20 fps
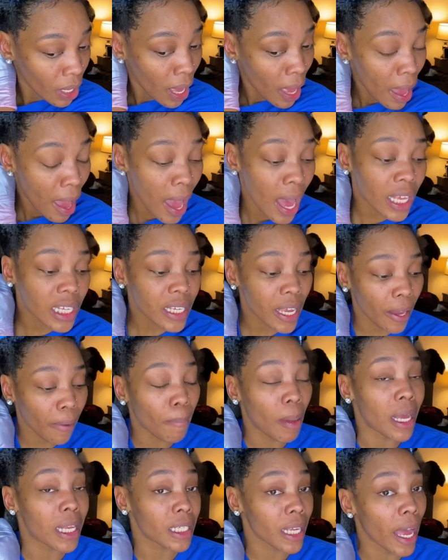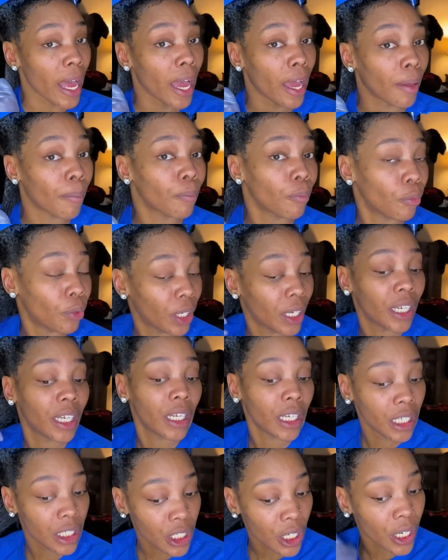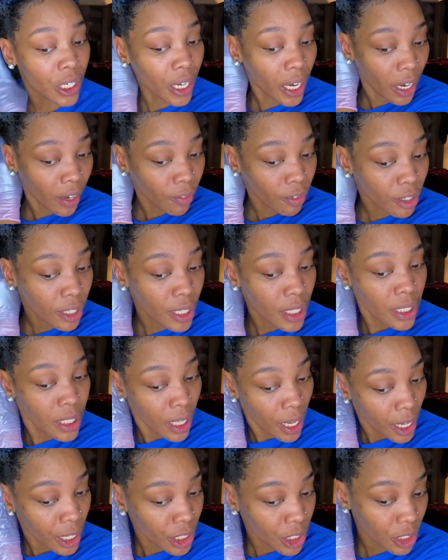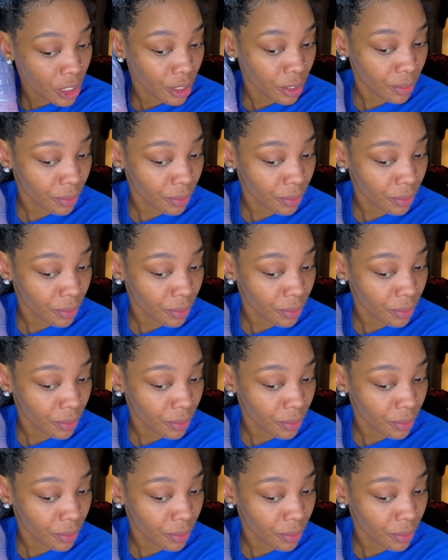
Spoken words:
I take my time with each and every section.